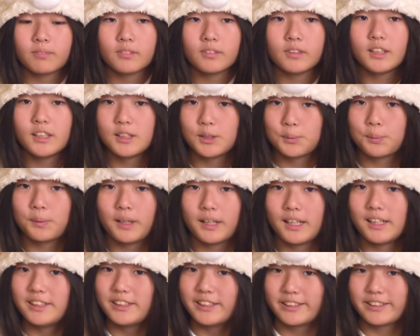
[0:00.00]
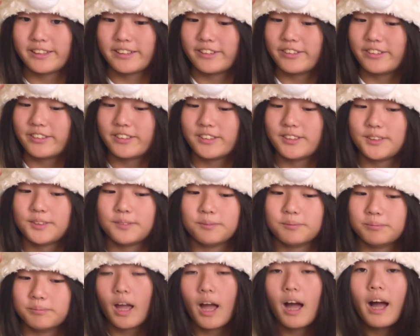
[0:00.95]
This is where digestion occurs.
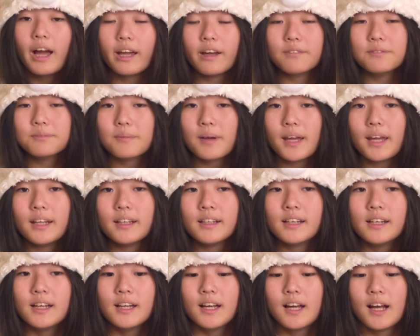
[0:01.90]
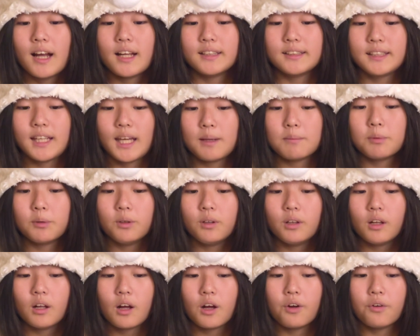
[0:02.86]
I have made a
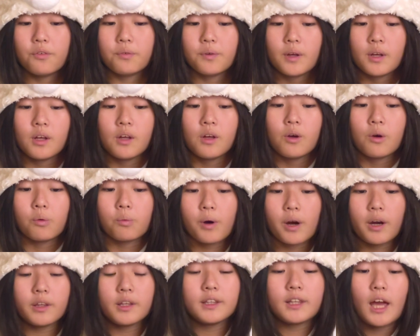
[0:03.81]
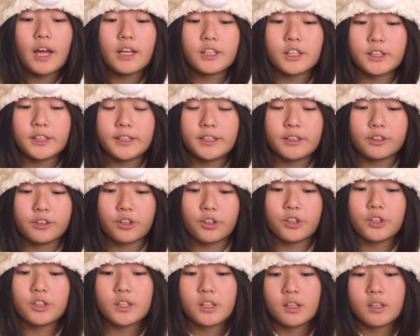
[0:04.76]
table of where the digestion
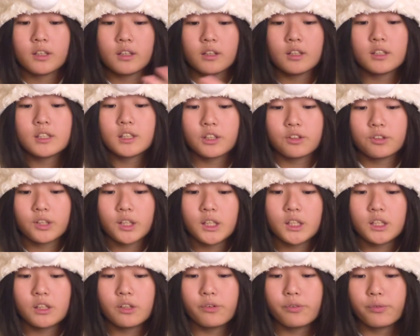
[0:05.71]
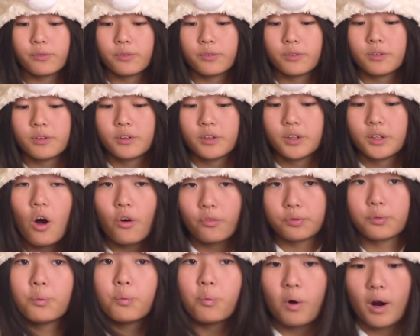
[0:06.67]
occurs, the secretion of
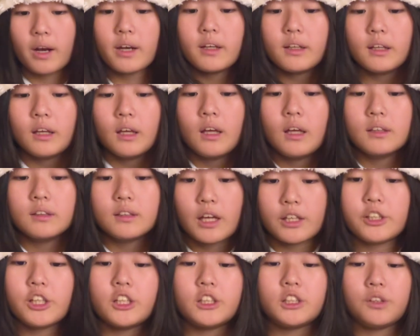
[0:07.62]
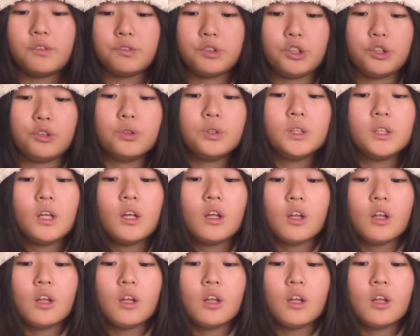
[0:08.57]
what digestive juice,